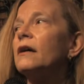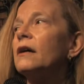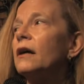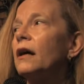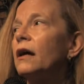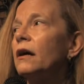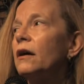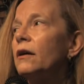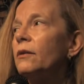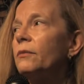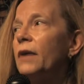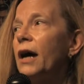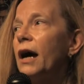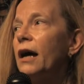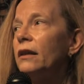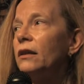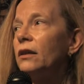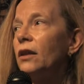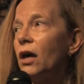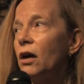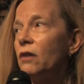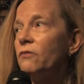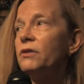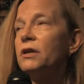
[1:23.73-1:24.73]
Um, I
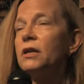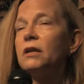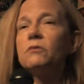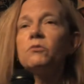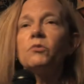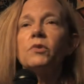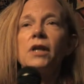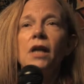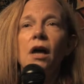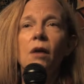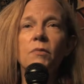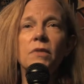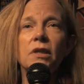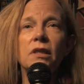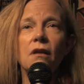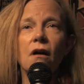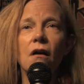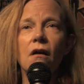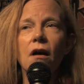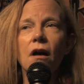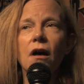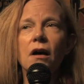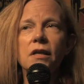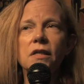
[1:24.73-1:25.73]
love it when I'm in the
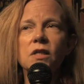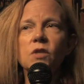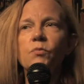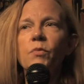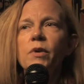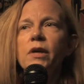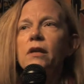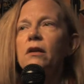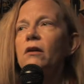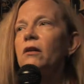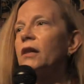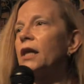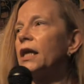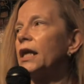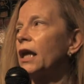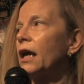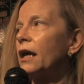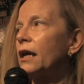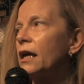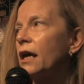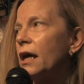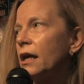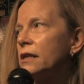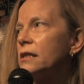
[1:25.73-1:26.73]
hospital and I
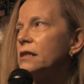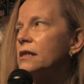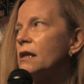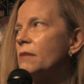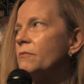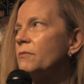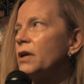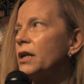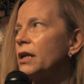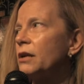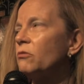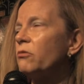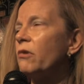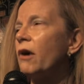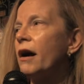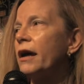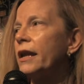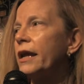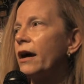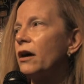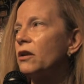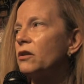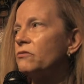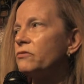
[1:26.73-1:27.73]
get somebody right
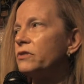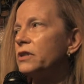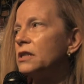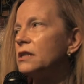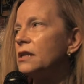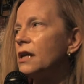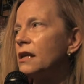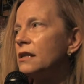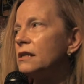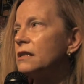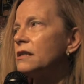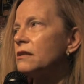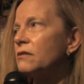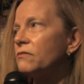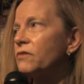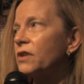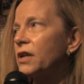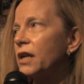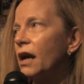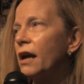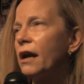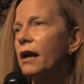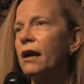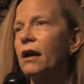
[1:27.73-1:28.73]
out of intensive
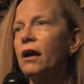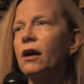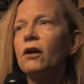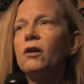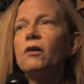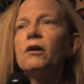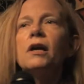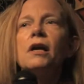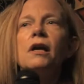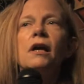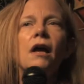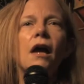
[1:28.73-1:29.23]
care